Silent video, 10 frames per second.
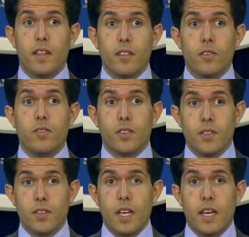that
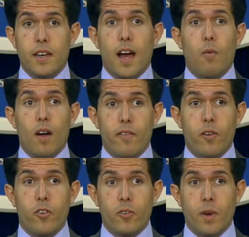loses non-white
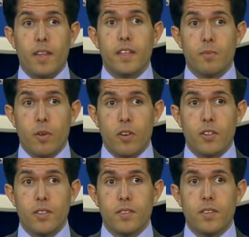voters by these
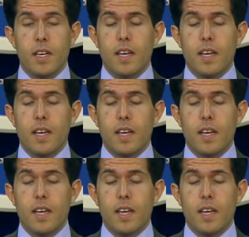margins.